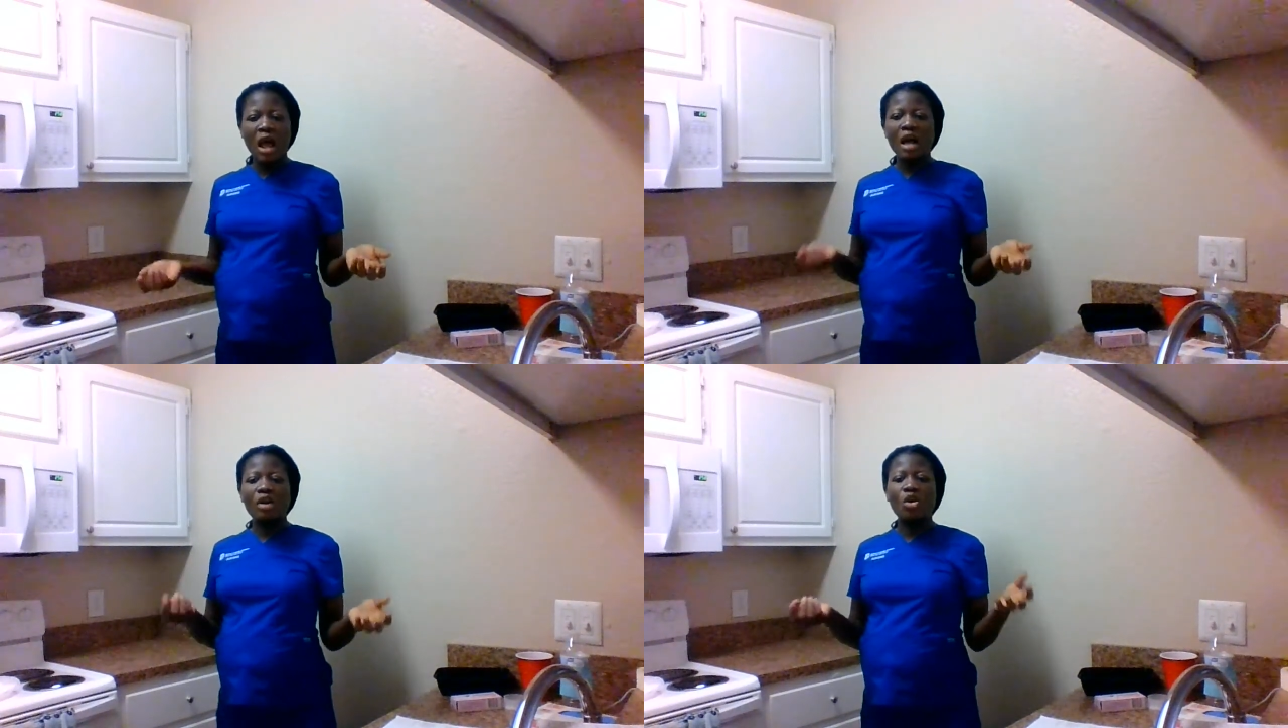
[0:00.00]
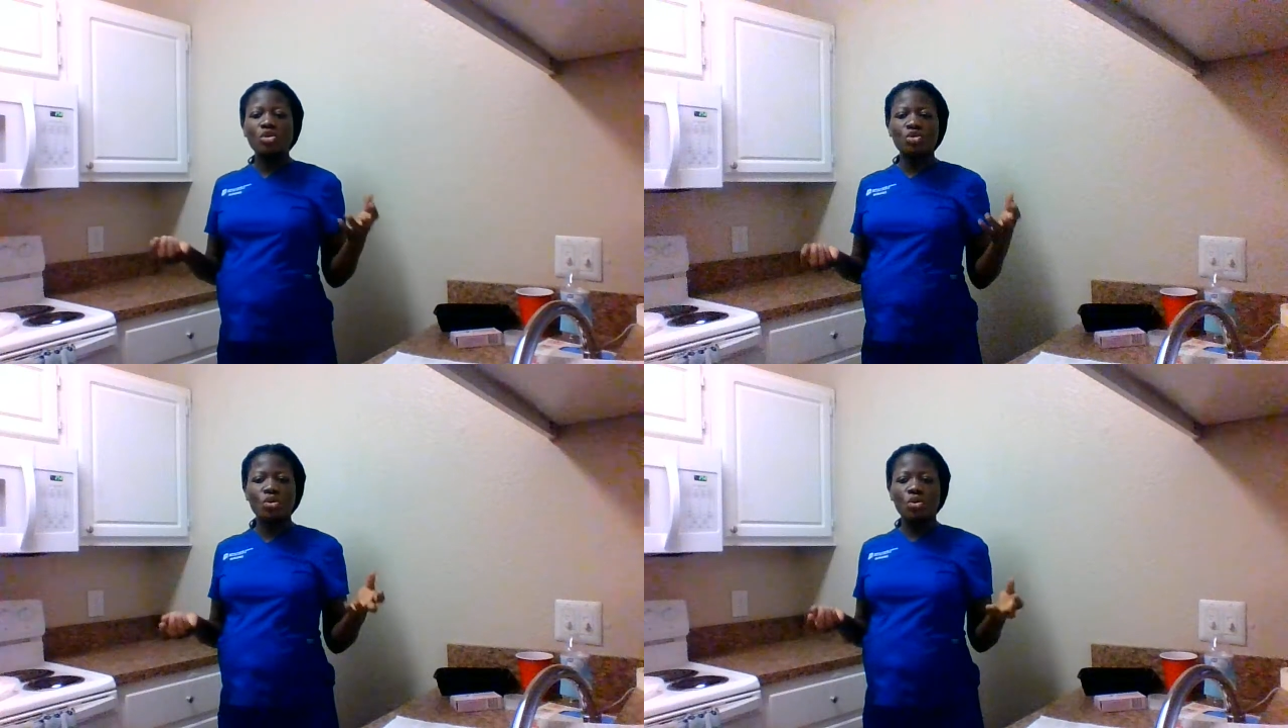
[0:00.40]
and
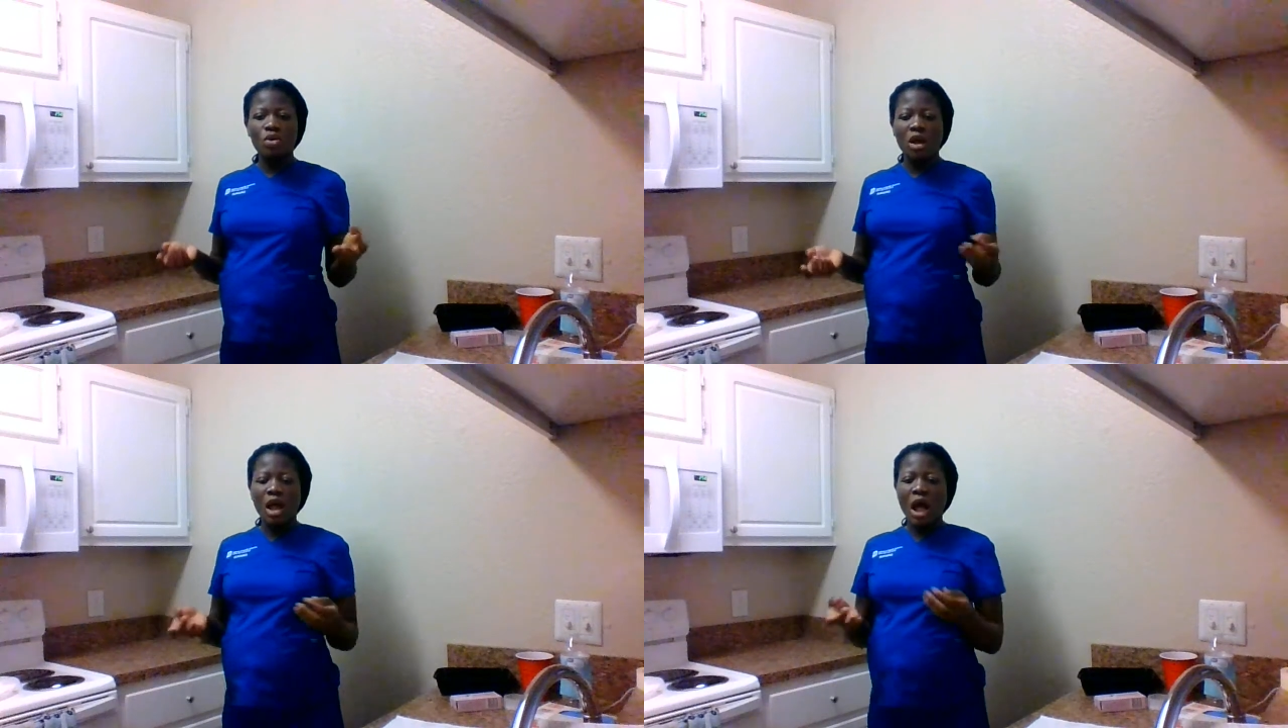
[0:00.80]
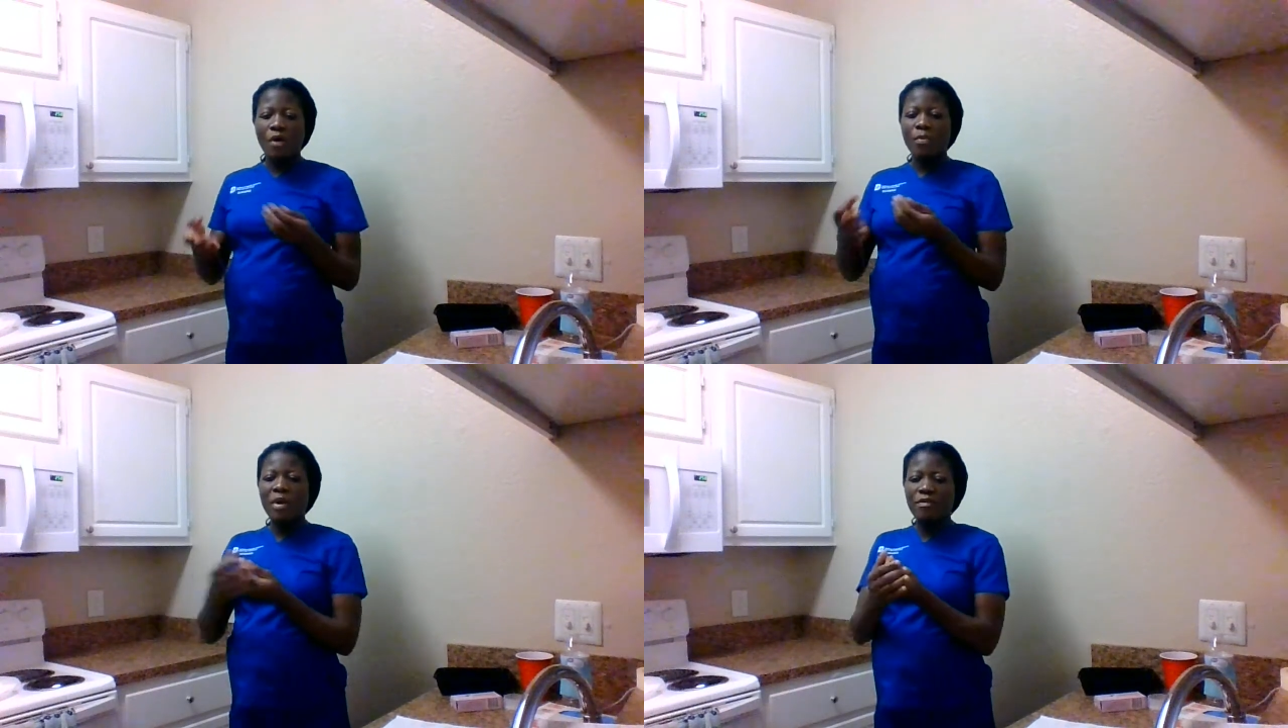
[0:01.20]
also I
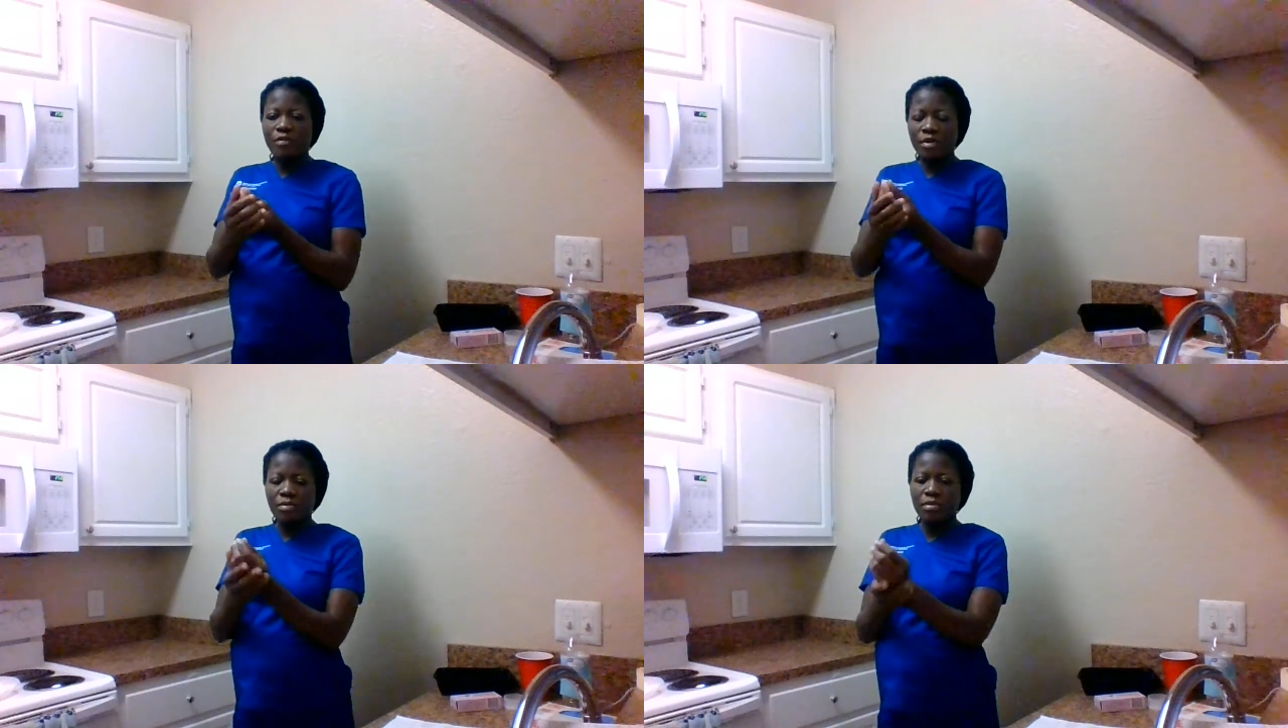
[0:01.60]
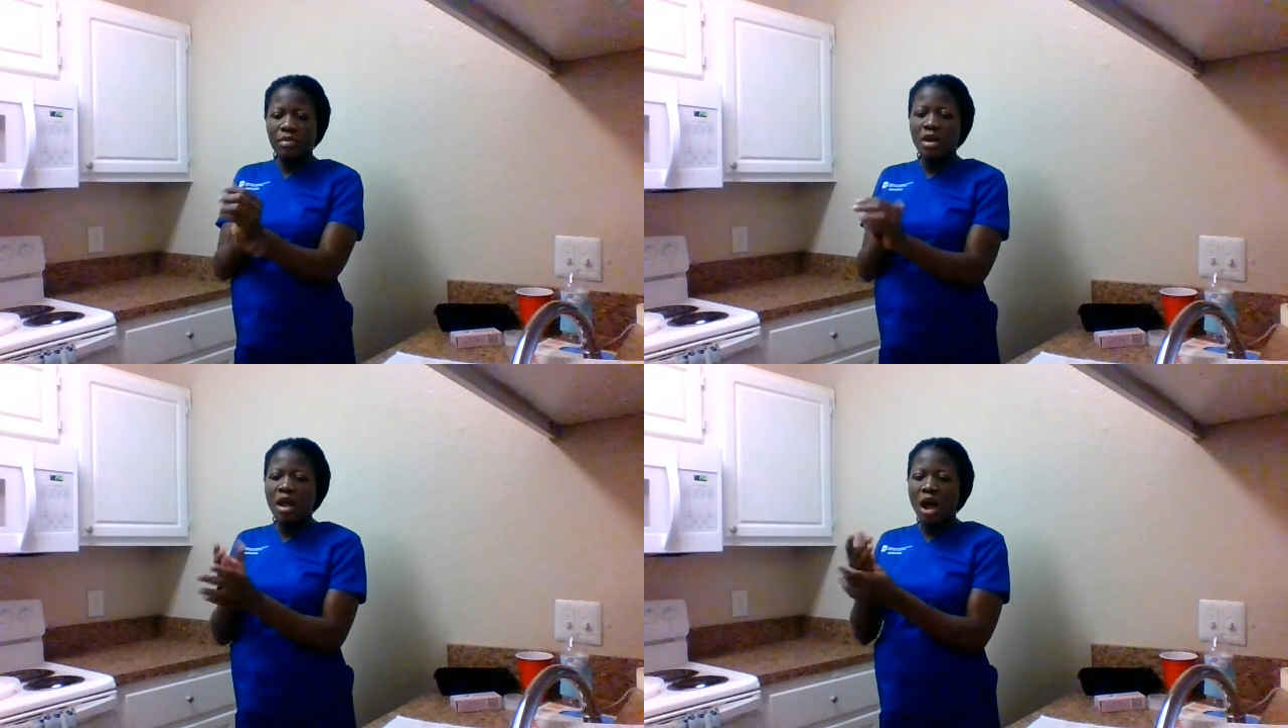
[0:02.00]
will perform
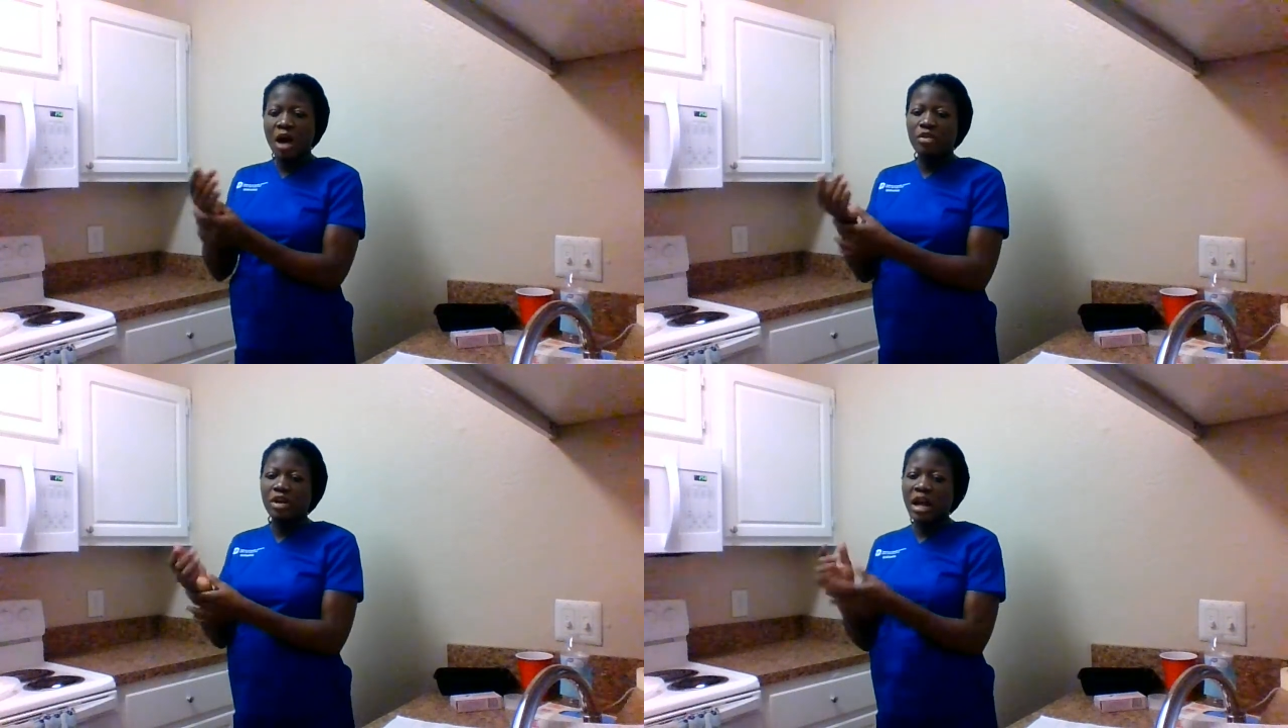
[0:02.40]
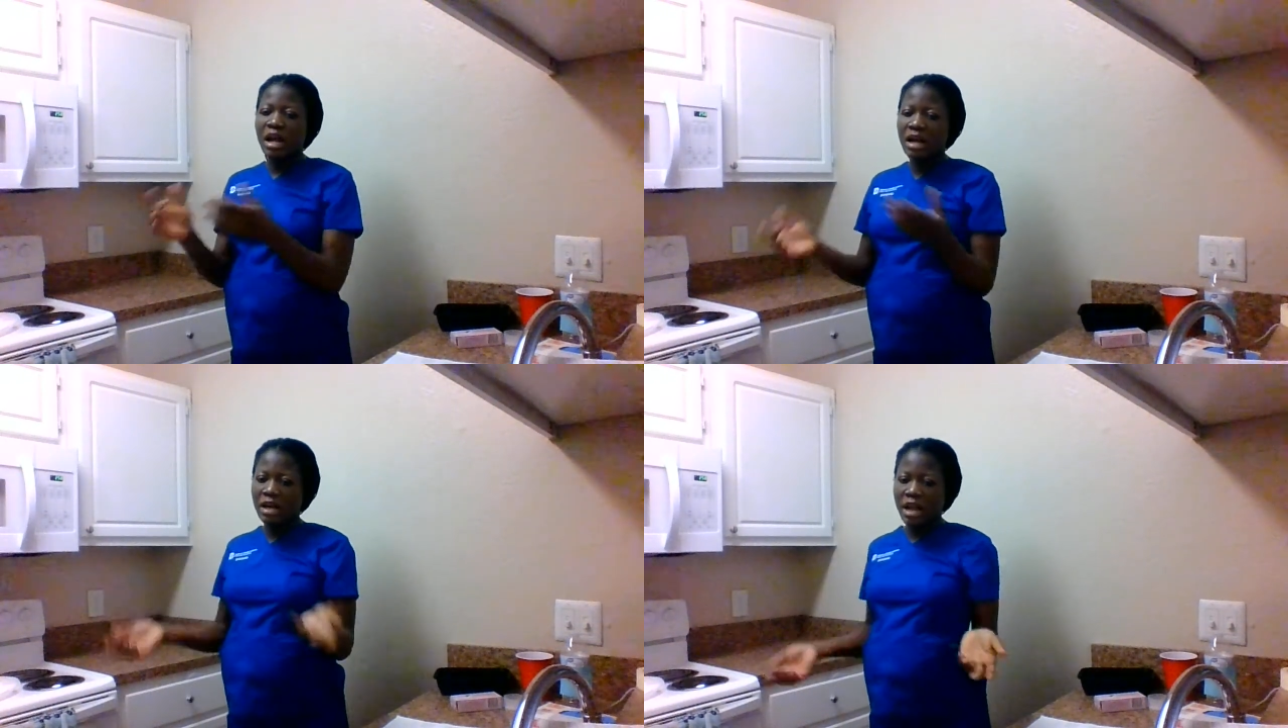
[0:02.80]
another
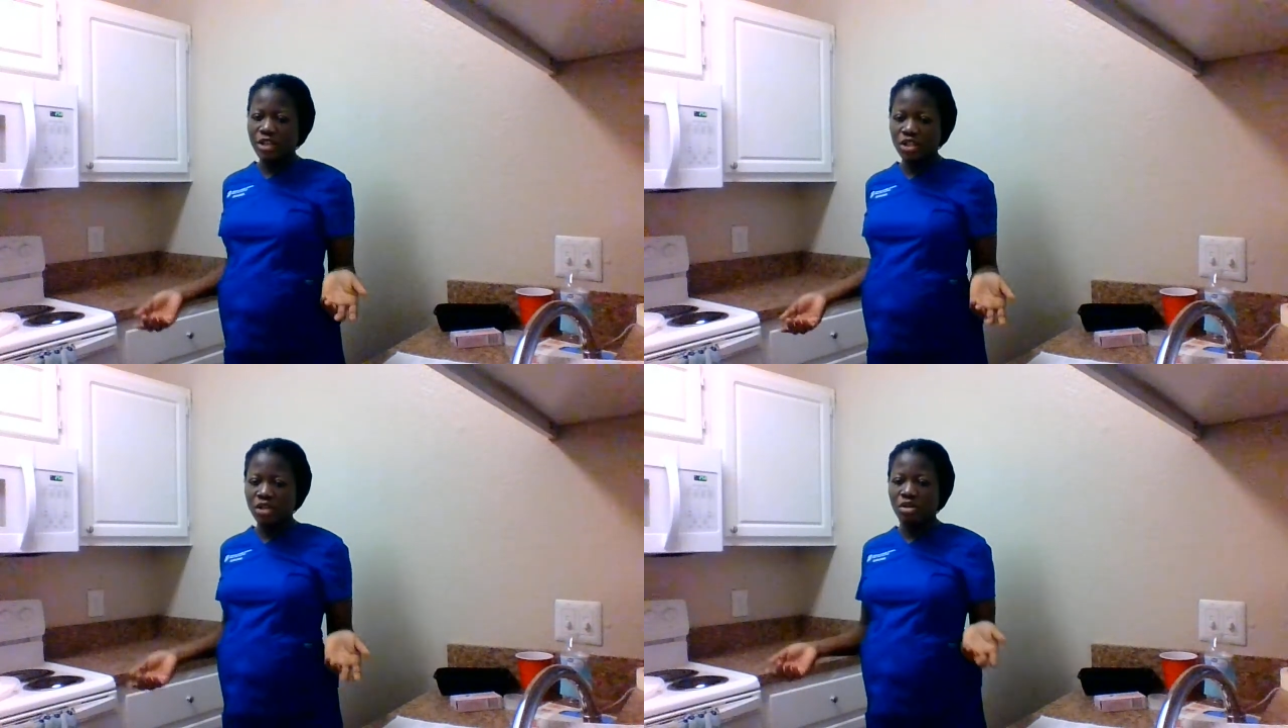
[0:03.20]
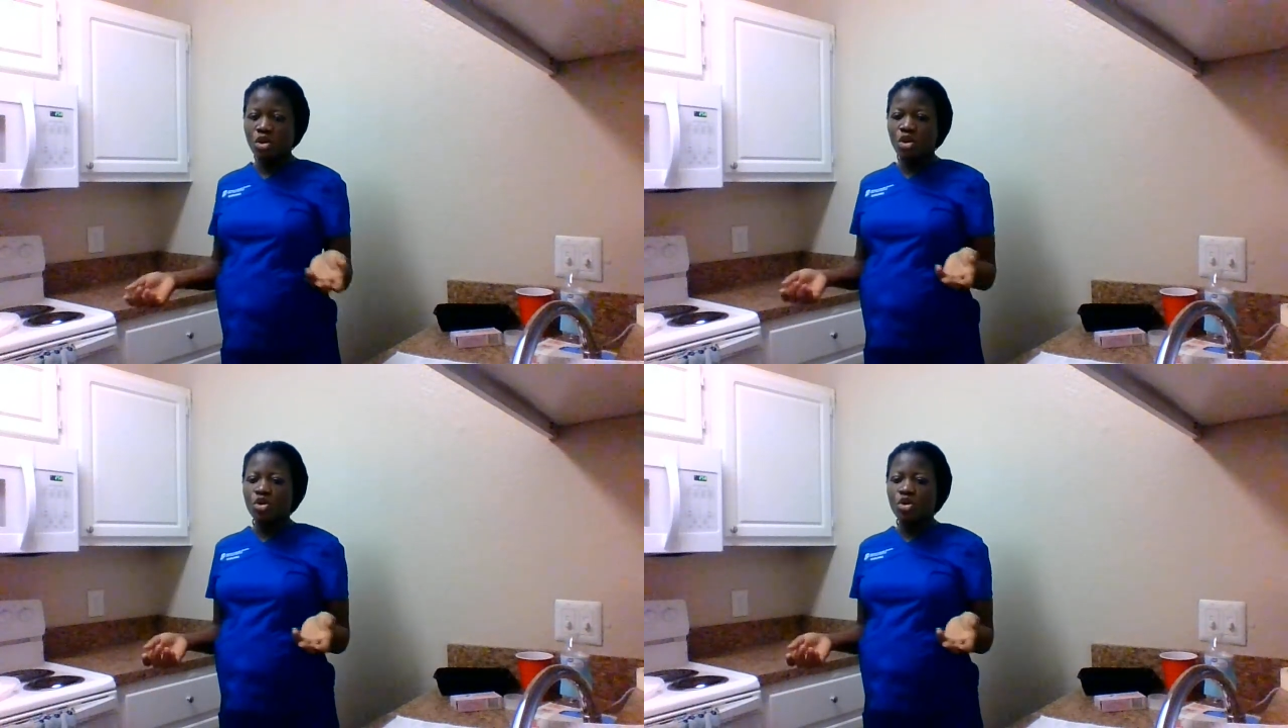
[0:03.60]
hand hygiene.